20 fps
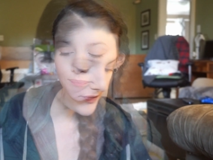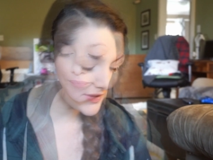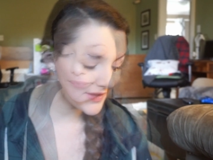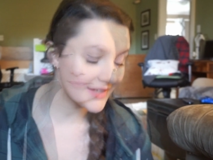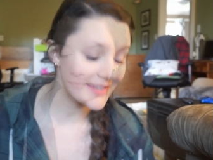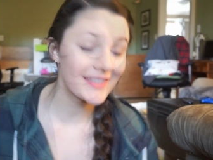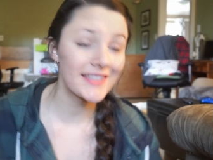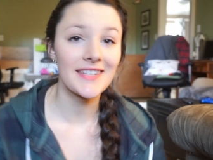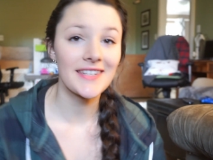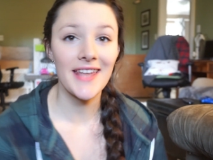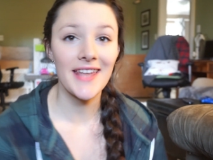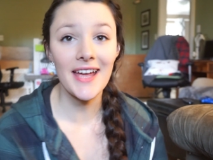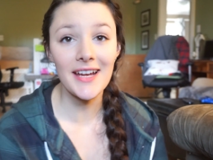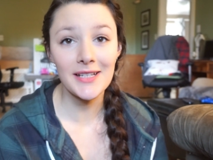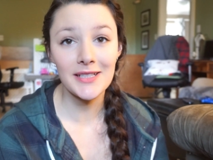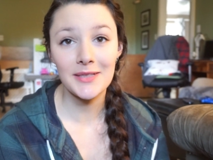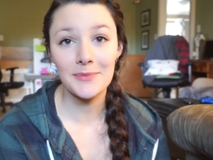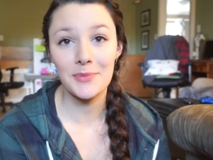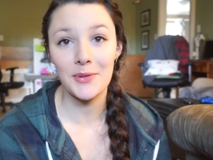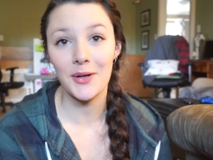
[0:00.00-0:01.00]
Then the
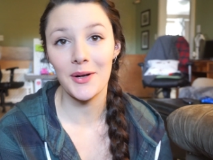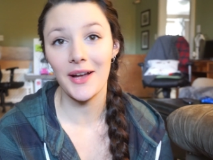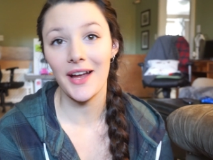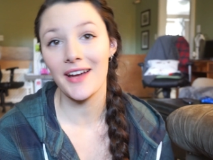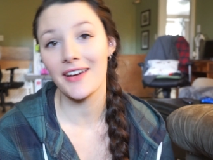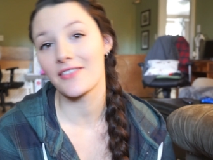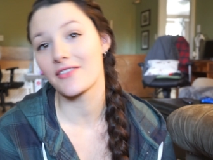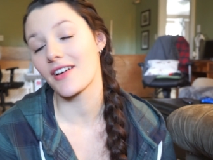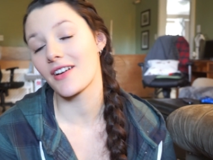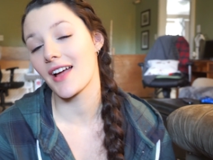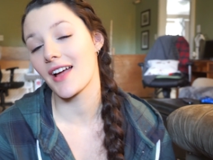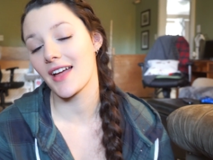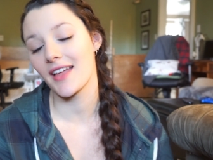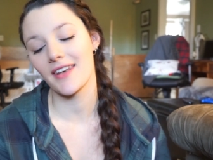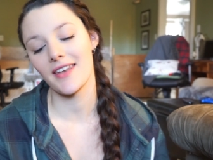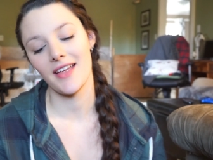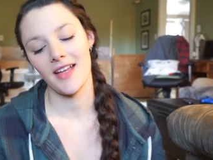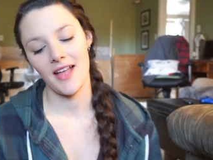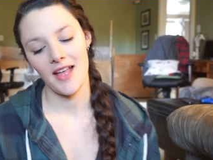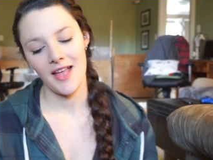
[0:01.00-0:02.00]
next book I read